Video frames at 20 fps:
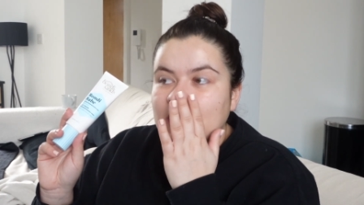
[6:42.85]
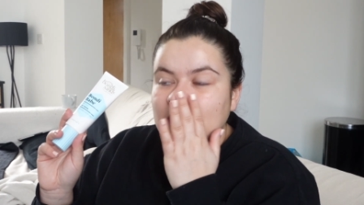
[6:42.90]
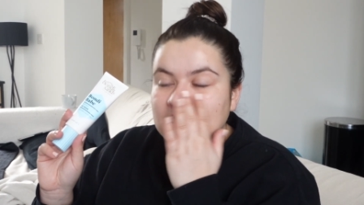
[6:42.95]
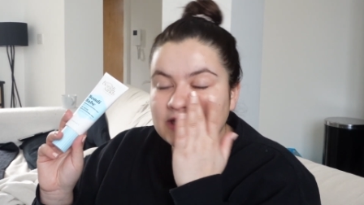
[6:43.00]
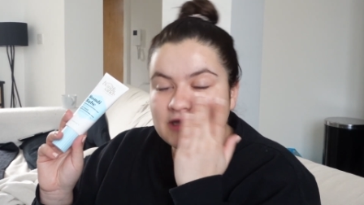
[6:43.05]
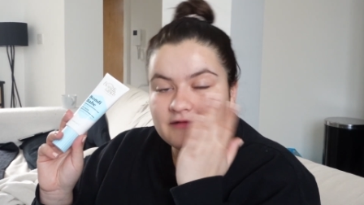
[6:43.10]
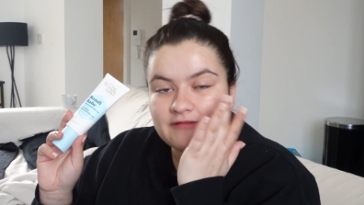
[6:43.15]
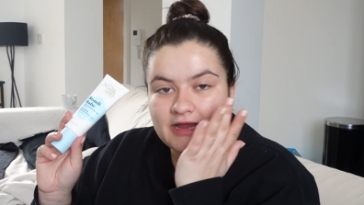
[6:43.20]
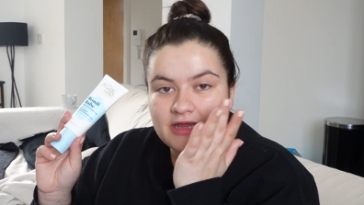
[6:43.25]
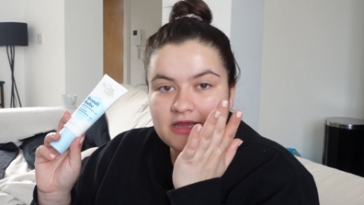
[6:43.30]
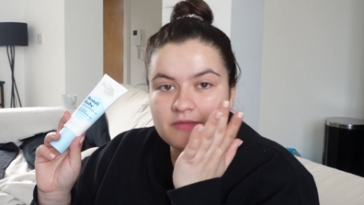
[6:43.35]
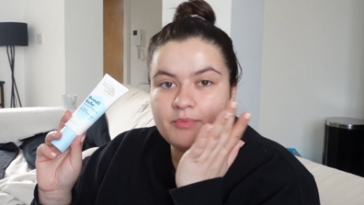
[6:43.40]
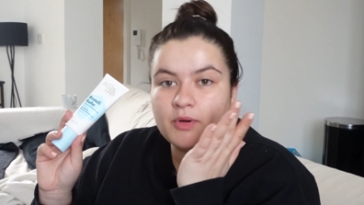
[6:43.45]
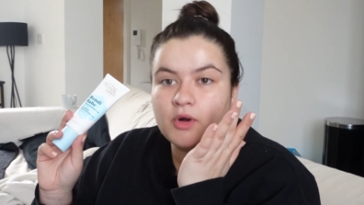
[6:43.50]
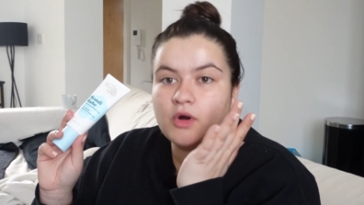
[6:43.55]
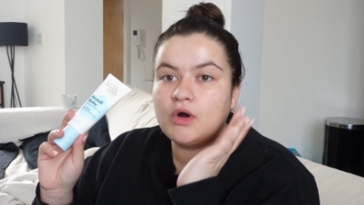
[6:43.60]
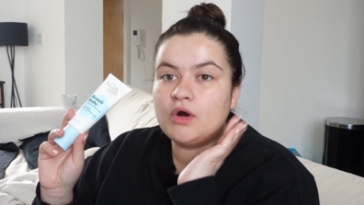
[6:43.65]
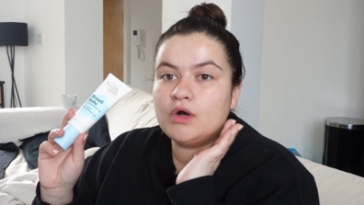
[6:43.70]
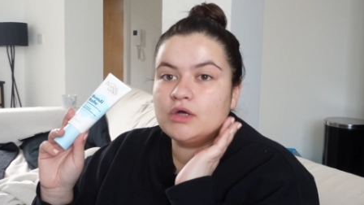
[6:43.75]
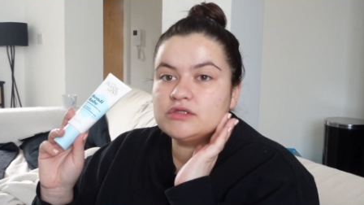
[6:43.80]
clear out your
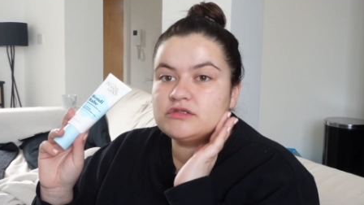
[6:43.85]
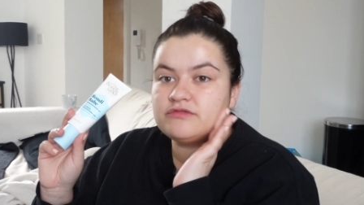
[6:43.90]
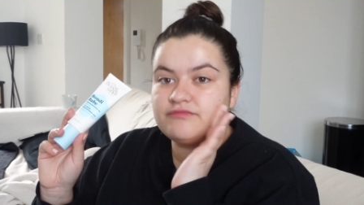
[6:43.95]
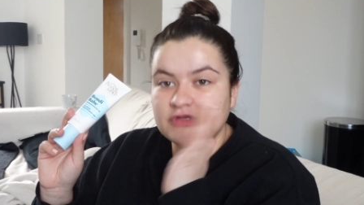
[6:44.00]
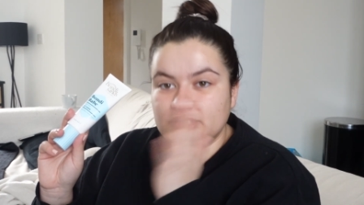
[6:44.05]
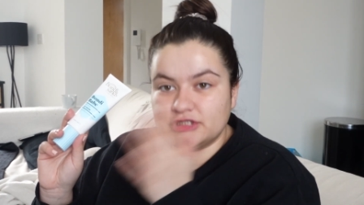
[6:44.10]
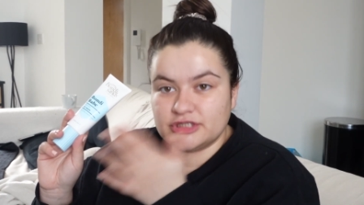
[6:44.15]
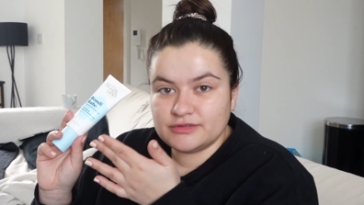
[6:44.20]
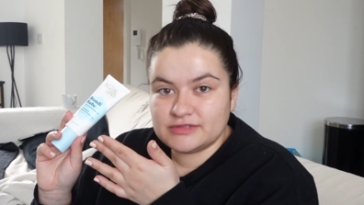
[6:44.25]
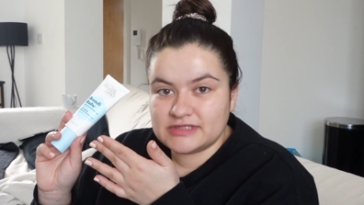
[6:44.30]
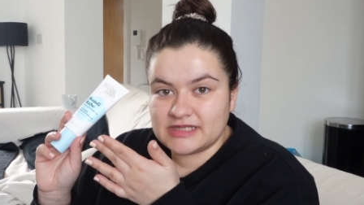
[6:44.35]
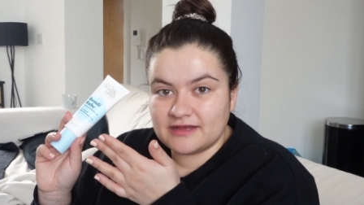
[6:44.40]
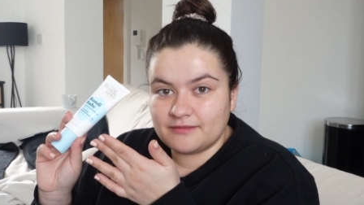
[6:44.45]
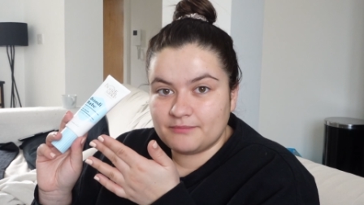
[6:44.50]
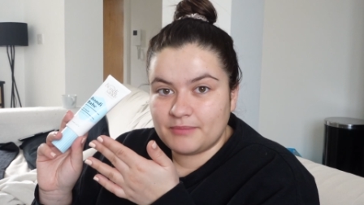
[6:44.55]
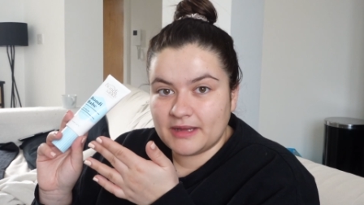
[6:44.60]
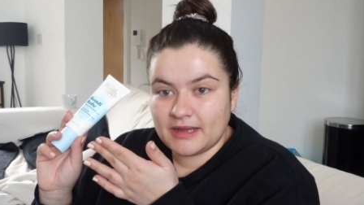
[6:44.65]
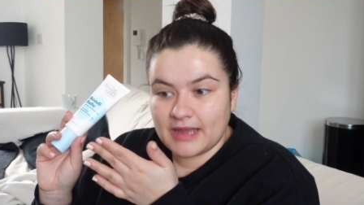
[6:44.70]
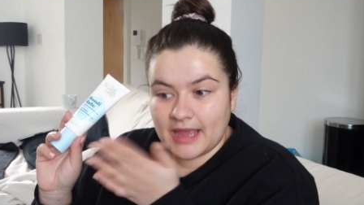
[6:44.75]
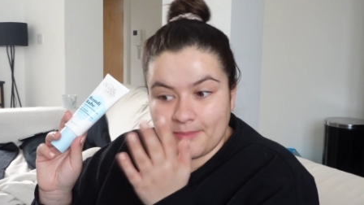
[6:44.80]
pores, reduce the
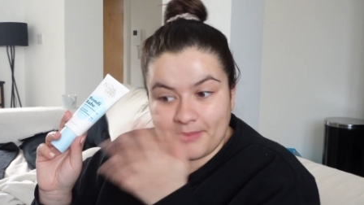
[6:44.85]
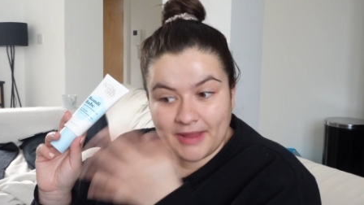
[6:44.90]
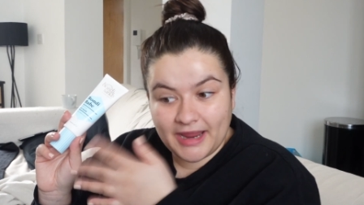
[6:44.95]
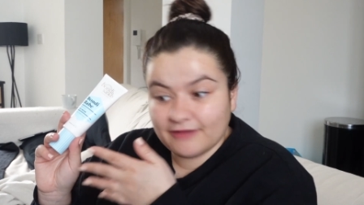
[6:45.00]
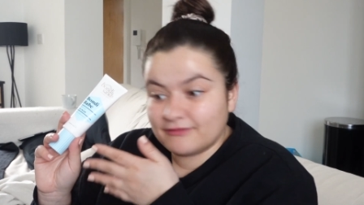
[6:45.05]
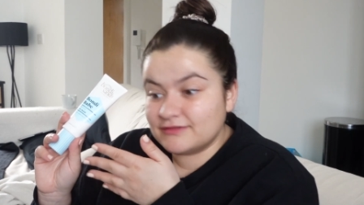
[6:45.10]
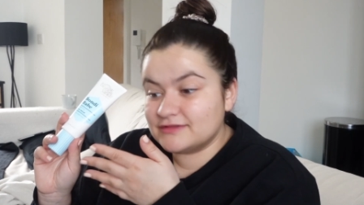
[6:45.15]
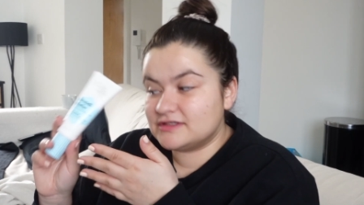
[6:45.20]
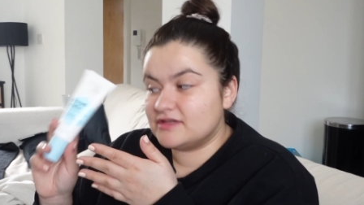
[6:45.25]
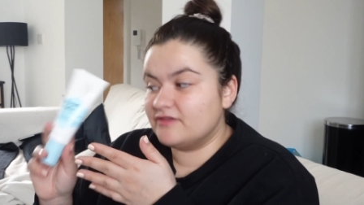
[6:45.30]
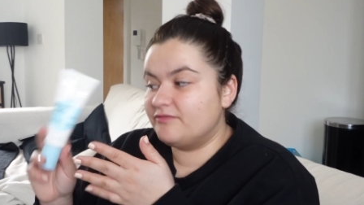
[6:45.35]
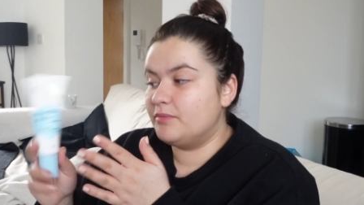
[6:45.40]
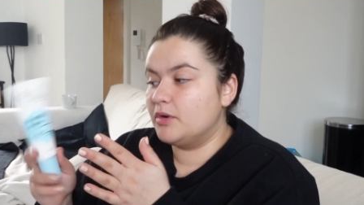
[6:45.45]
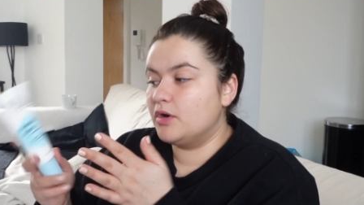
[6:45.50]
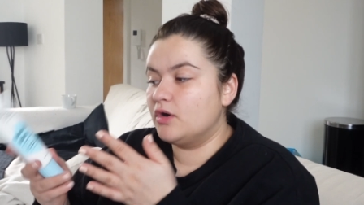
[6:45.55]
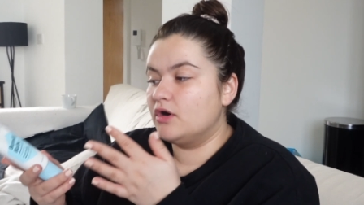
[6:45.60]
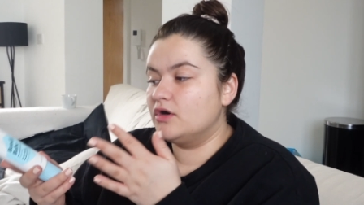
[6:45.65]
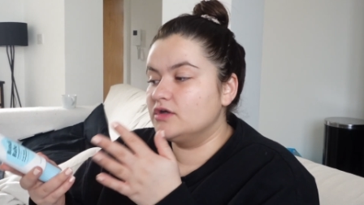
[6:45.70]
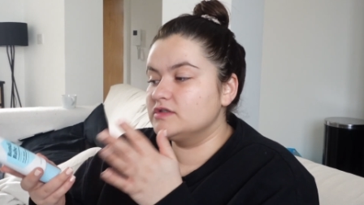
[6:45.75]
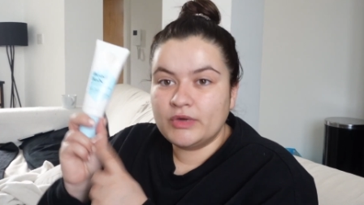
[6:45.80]
appearance of
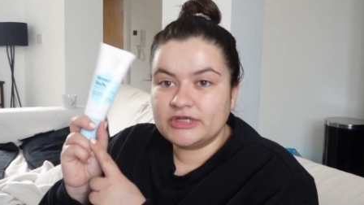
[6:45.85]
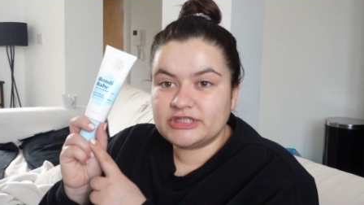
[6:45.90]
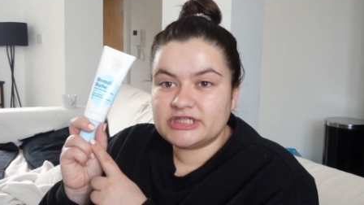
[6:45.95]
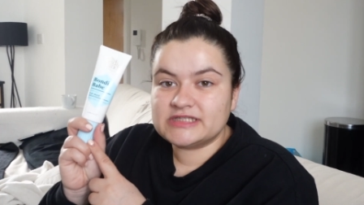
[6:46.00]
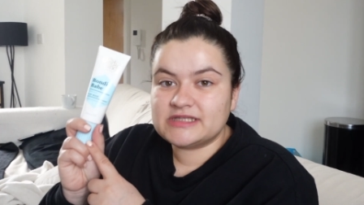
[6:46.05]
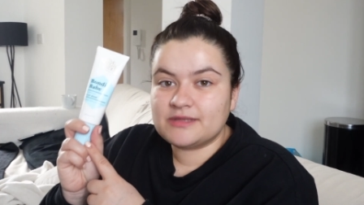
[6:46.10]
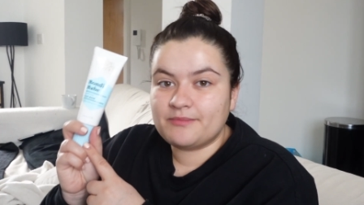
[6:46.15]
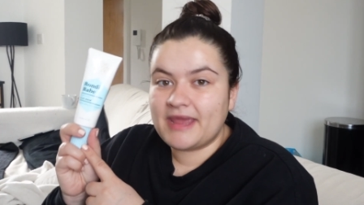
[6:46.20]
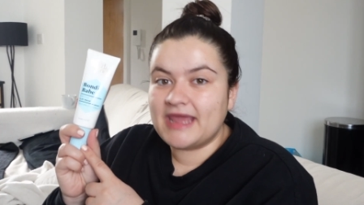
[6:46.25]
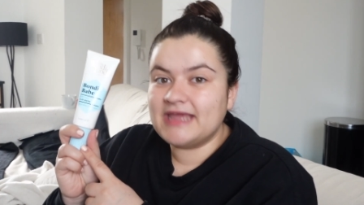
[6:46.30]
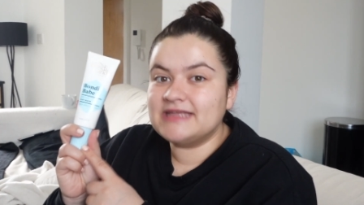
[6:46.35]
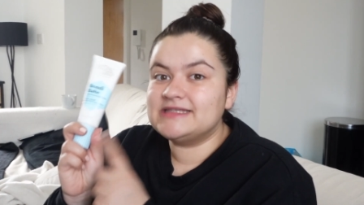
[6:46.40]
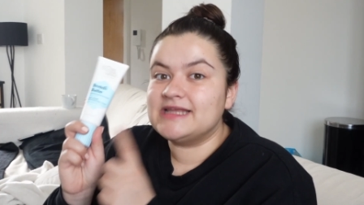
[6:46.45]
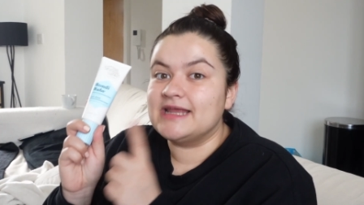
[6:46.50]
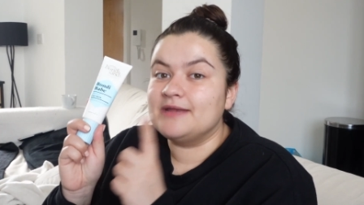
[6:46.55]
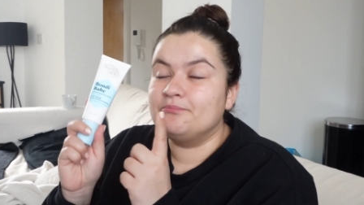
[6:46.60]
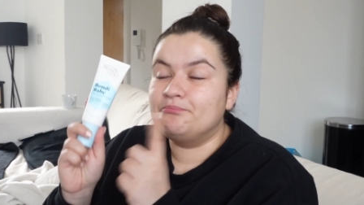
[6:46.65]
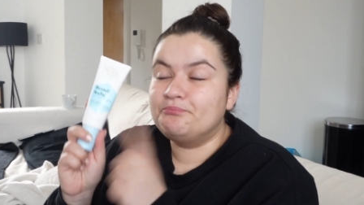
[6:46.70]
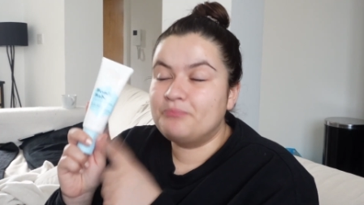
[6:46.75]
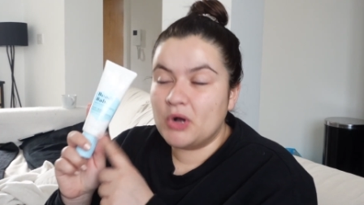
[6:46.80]
pores, which is amazing,